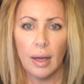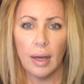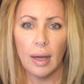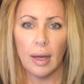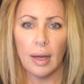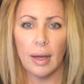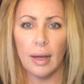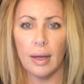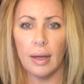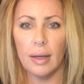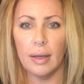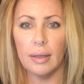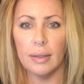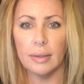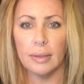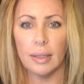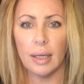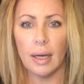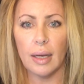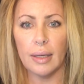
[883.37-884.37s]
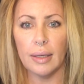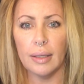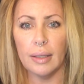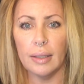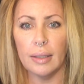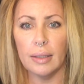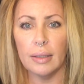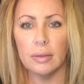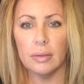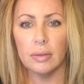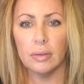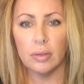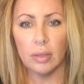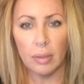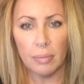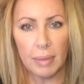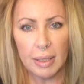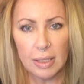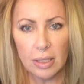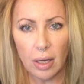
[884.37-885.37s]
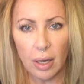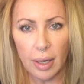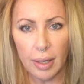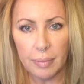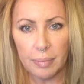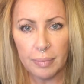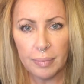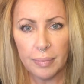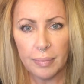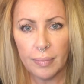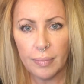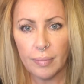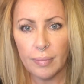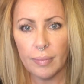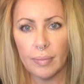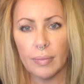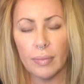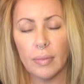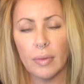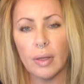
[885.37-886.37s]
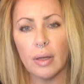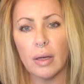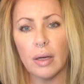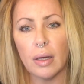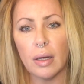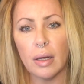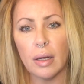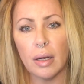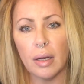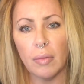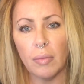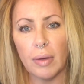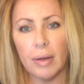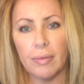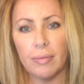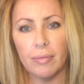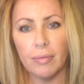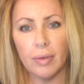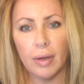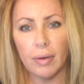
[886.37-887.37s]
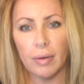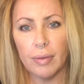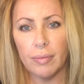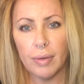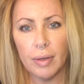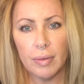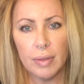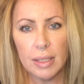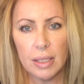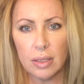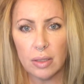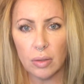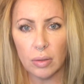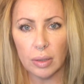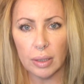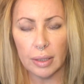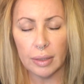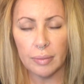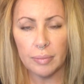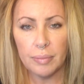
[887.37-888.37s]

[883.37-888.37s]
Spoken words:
and I took my time. I went very, very slowly,